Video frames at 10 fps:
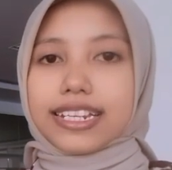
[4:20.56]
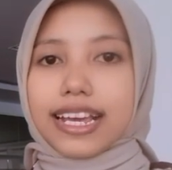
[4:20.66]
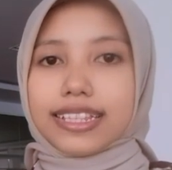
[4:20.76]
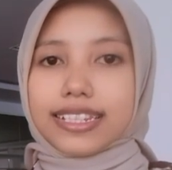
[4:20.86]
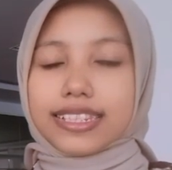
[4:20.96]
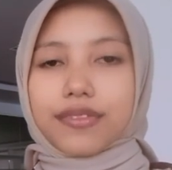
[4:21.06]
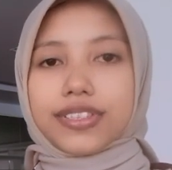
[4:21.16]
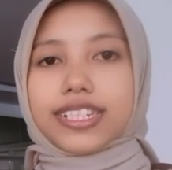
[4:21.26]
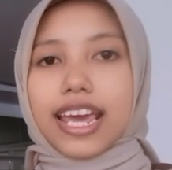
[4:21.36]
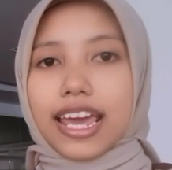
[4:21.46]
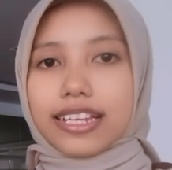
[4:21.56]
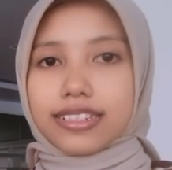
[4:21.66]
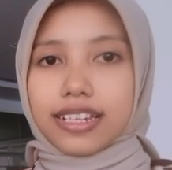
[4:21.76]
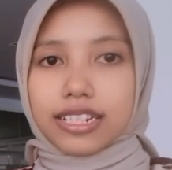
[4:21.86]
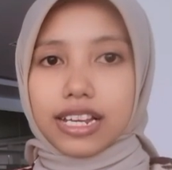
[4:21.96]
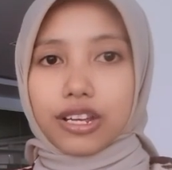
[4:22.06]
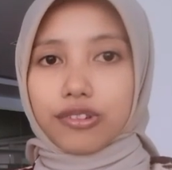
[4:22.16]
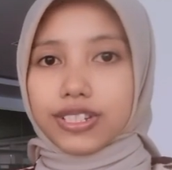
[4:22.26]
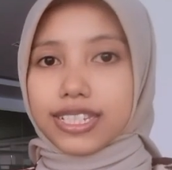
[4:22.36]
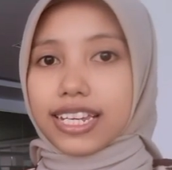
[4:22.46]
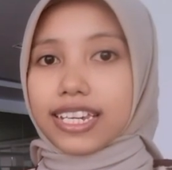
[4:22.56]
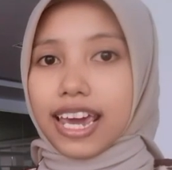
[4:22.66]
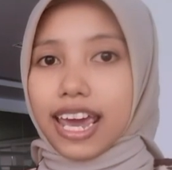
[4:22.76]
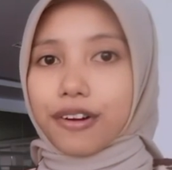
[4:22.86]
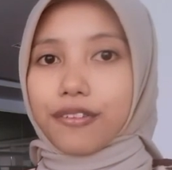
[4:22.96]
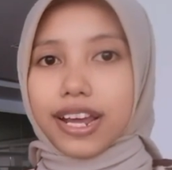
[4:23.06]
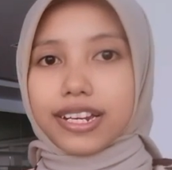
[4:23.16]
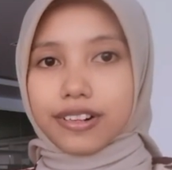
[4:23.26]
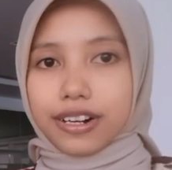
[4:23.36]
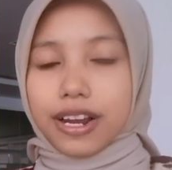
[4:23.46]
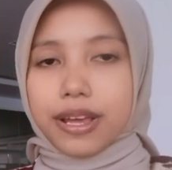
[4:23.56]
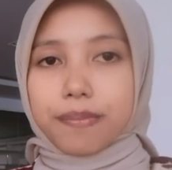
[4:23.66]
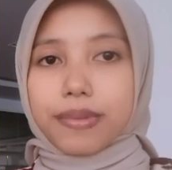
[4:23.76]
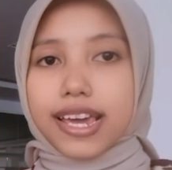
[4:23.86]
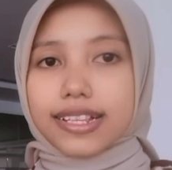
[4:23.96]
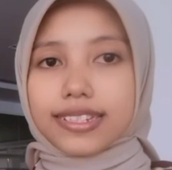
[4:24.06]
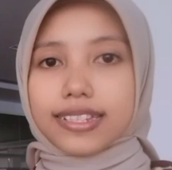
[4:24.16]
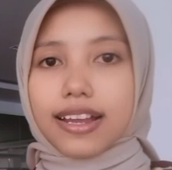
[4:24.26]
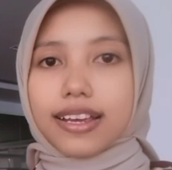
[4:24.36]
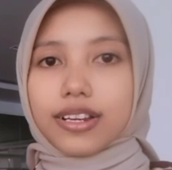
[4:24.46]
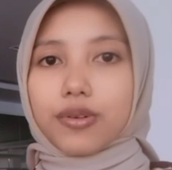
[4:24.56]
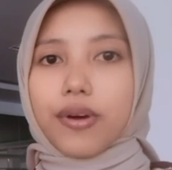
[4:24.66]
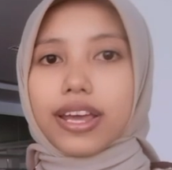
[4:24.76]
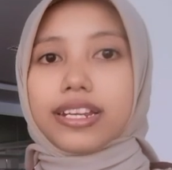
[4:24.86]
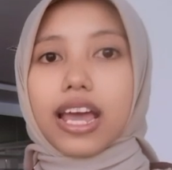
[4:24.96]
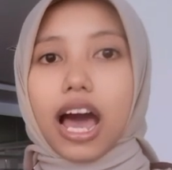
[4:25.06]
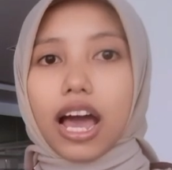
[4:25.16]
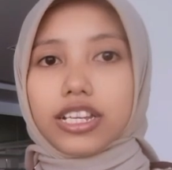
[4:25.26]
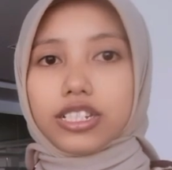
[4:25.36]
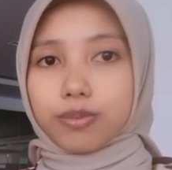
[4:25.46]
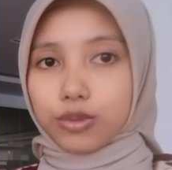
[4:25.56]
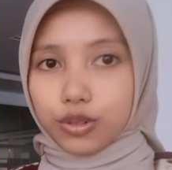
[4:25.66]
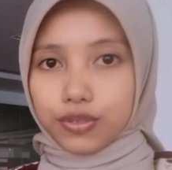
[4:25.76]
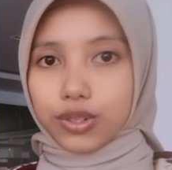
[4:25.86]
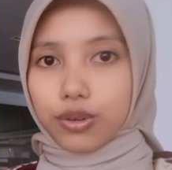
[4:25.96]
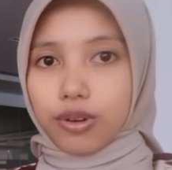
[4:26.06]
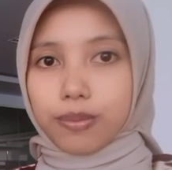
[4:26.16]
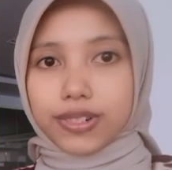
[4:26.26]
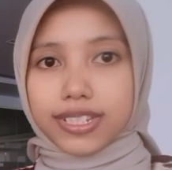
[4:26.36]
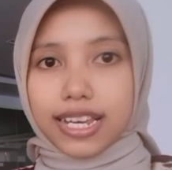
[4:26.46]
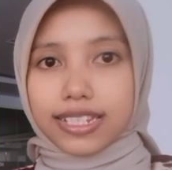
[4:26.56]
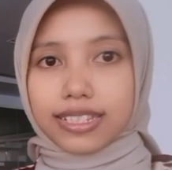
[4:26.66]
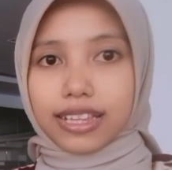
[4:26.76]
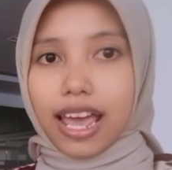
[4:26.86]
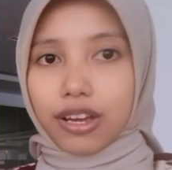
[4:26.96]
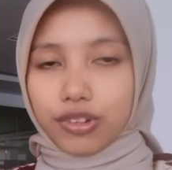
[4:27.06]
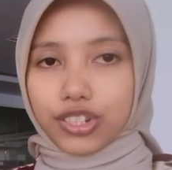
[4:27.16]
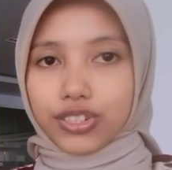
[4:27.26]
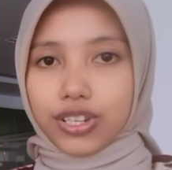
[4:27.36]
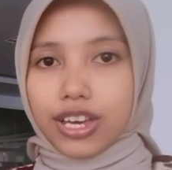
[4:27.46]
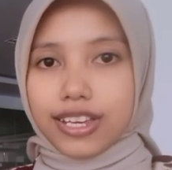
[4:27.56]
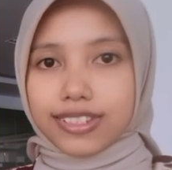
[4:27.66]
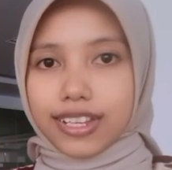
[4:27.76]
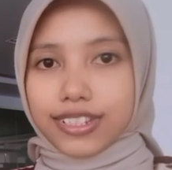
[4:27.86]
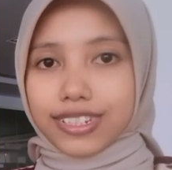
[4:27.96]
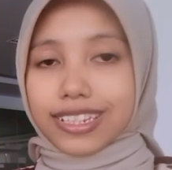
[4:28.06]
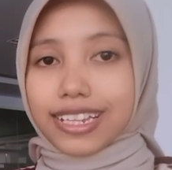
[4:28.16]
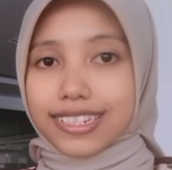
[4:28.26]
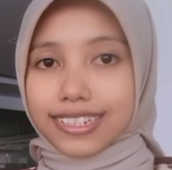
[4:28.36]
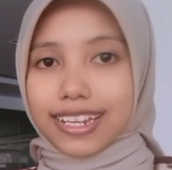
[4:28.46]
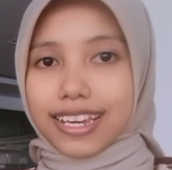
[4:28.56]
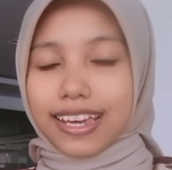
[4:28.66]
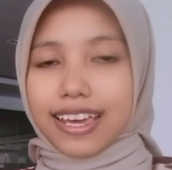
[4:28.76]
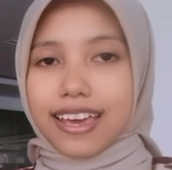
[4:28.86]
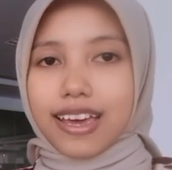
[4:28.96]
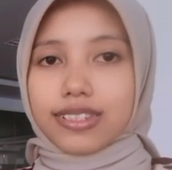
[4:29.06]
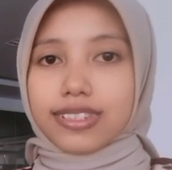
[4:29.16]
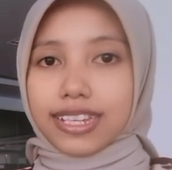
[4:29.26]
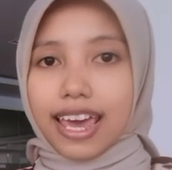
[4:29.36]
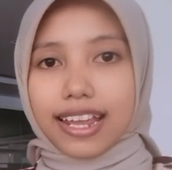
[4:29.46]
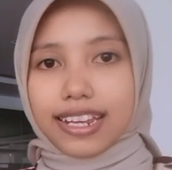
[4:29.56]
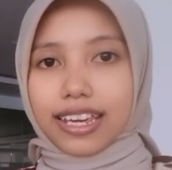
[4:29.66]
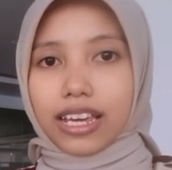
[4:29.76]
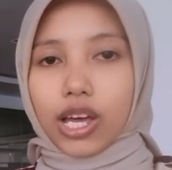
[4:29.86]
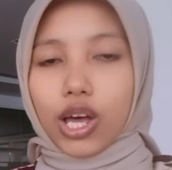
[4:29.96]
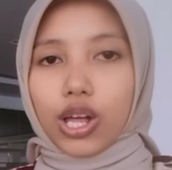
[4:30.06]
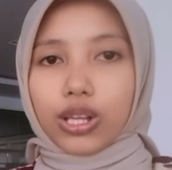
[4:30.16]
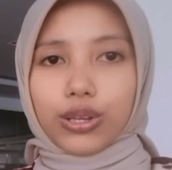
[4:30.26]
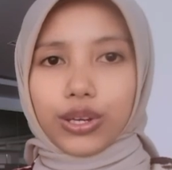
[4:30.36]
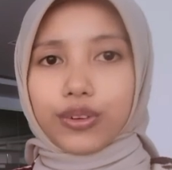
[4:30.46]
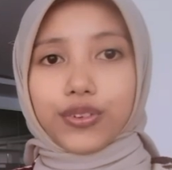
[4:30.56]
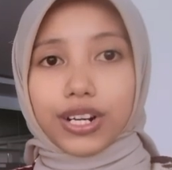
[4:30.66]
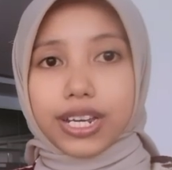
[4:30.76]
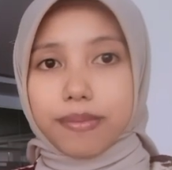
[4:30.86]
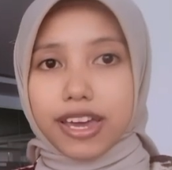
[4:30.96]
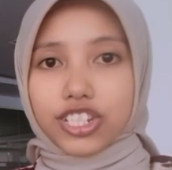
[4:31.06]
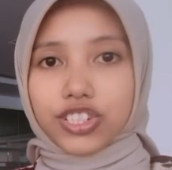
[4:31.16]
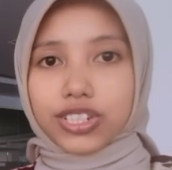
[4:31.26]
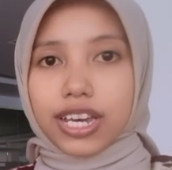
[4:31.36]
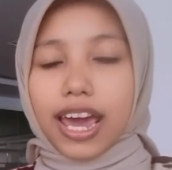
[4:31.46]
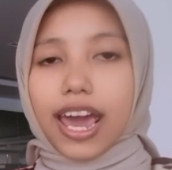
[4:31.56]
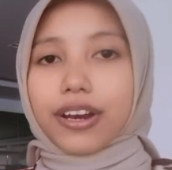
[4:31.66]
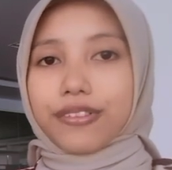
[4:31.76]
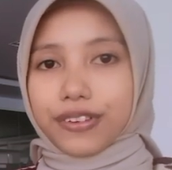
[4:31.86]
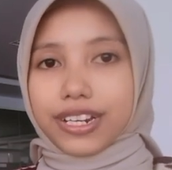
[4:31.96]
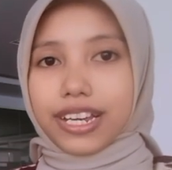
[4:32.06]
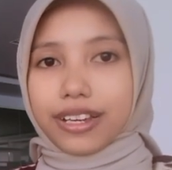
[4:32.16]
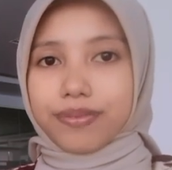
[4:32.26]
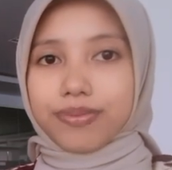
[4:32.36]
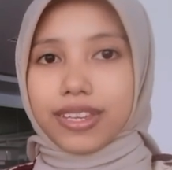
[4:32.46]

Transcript: In 1978, the linguistic K. Rayner began studying the way the eyes moved when processed language, such as listening, scanning, looking for image, and reading.